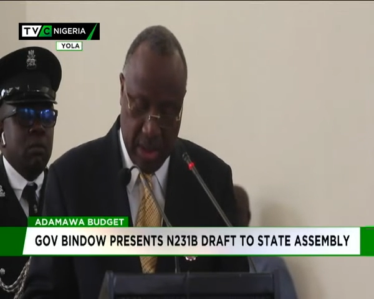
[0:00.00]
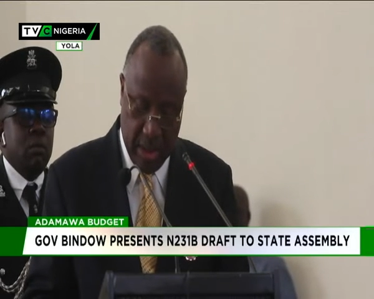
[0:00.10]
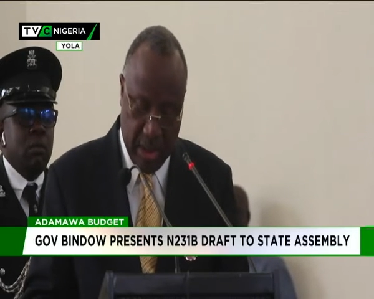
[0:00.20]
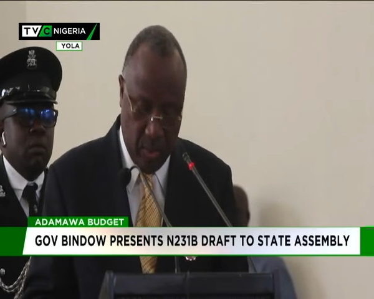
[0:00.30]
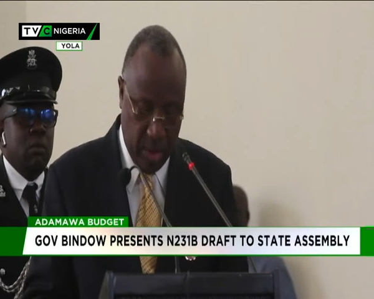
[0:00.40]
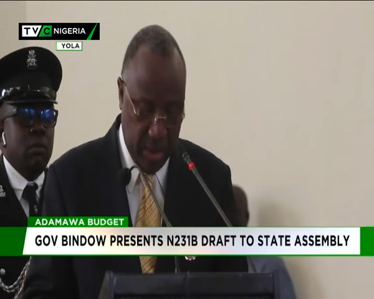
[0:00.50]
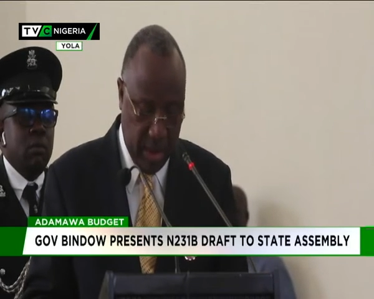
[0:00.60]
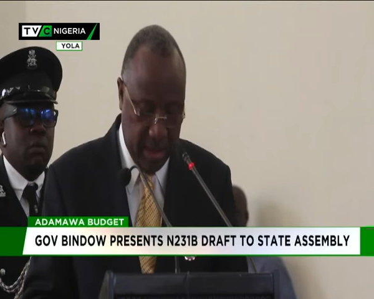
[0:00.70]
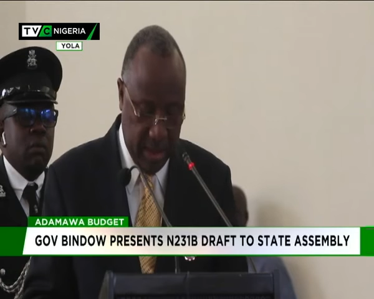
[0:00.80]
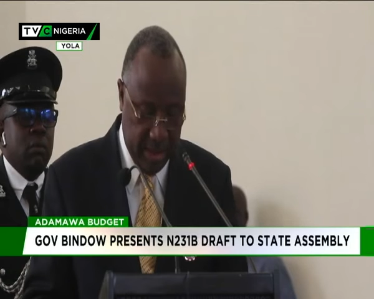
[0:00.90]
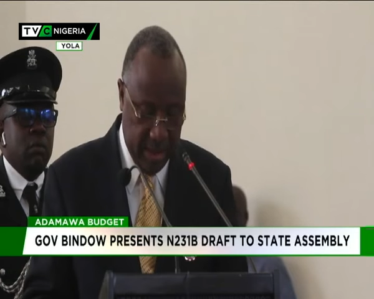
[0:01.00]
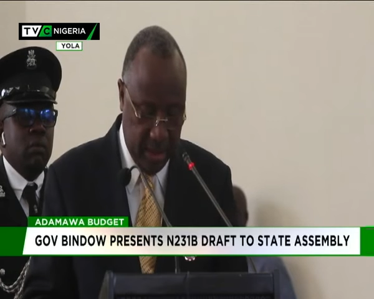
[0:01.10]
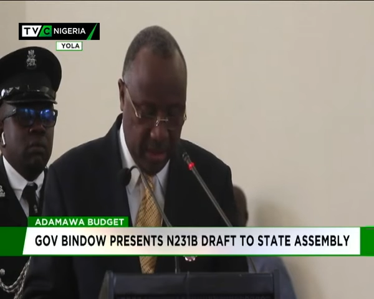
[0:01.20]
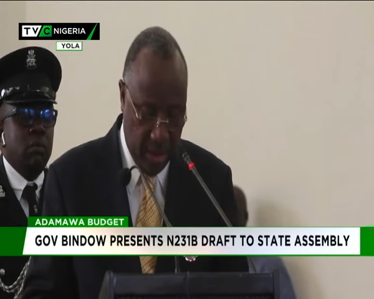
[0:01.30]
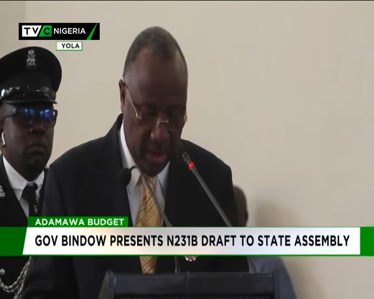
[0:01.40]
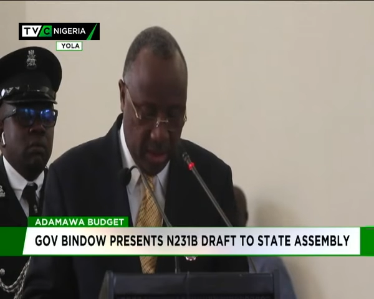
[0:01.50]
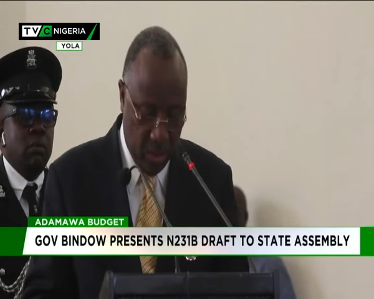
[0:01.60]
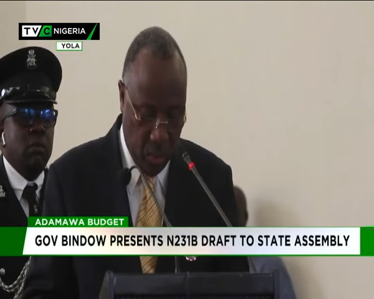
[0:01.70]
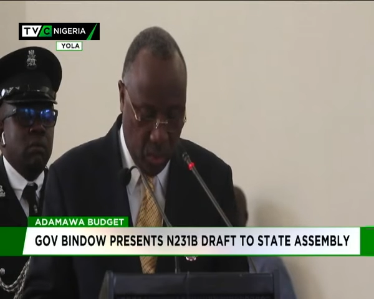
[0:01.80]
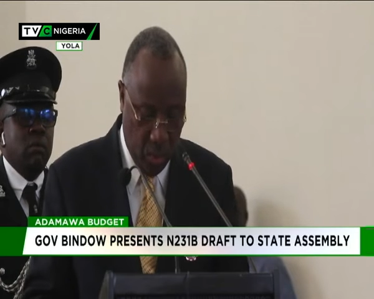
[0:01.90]
Speaker 1: that was assented
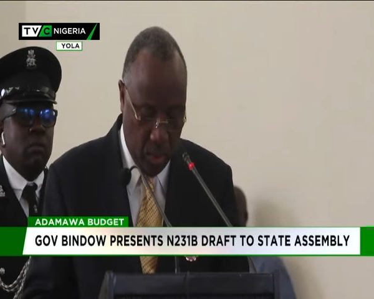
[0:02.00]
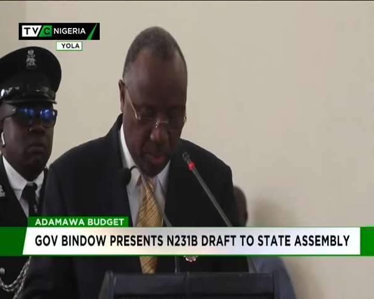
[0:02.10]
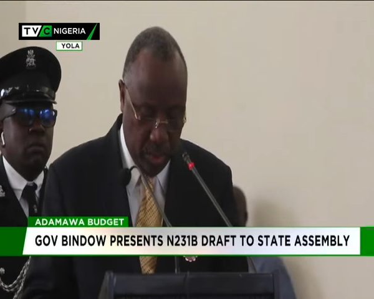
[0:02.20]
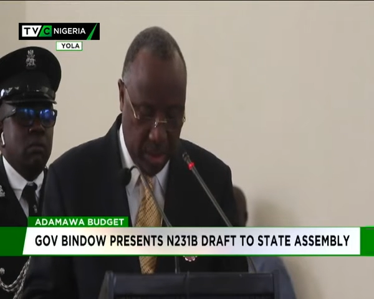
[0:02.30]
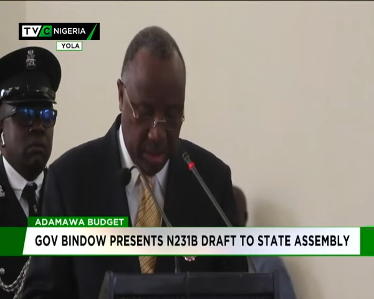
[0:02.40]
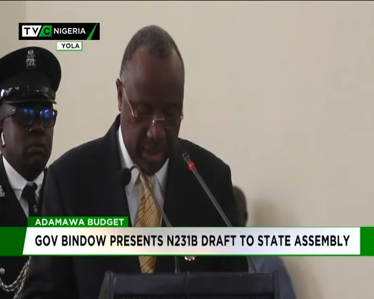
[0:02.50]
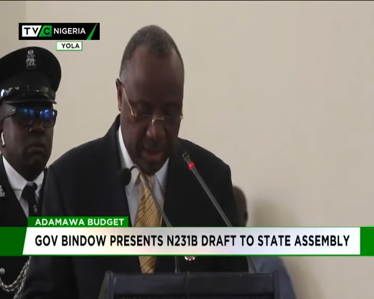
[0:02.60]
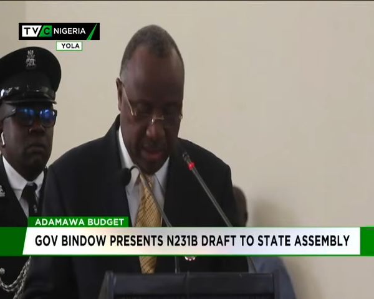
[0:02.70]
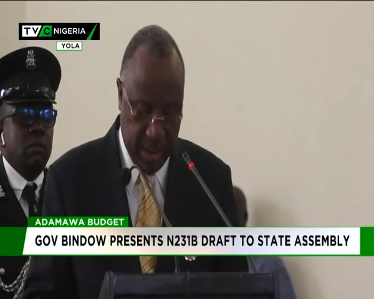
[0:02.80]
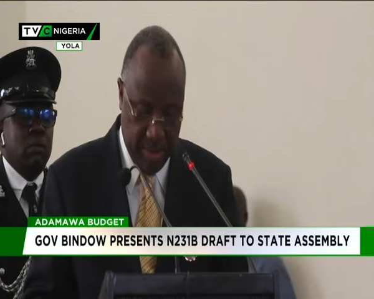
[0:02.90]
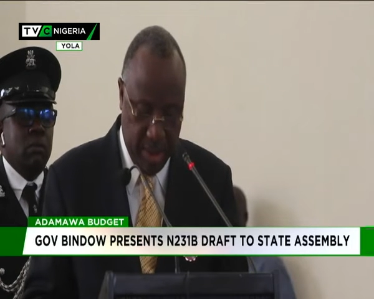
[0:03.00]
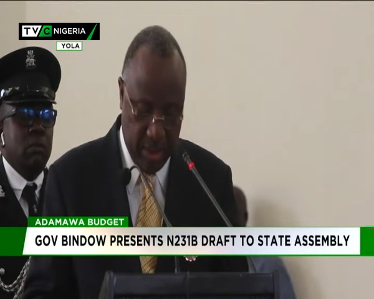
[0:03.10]
to in December